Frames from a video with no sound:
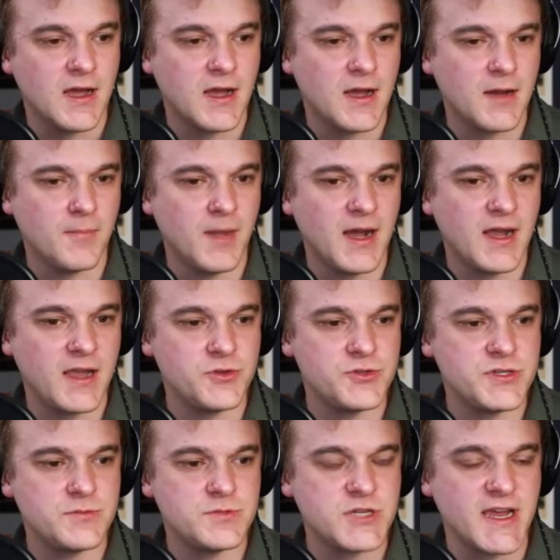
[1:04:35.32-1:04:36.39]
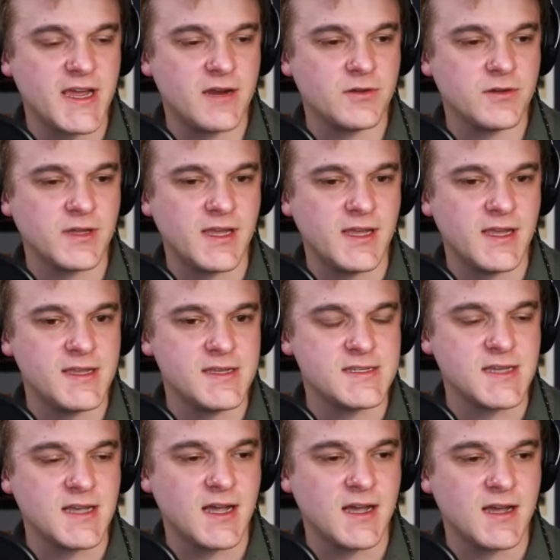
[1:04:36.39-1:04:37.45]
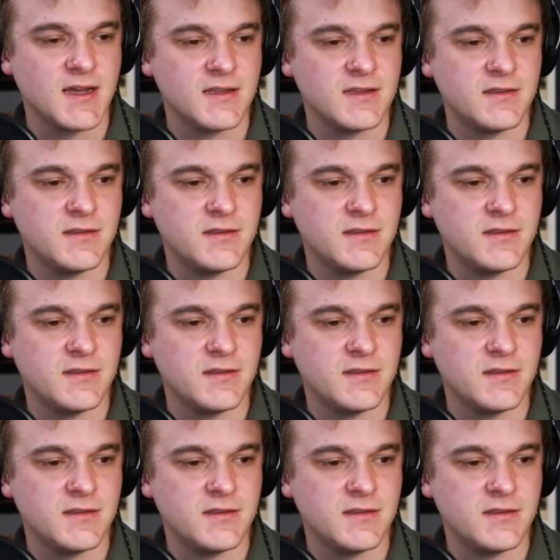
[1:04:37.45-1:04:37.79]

my YouTube channel is uh,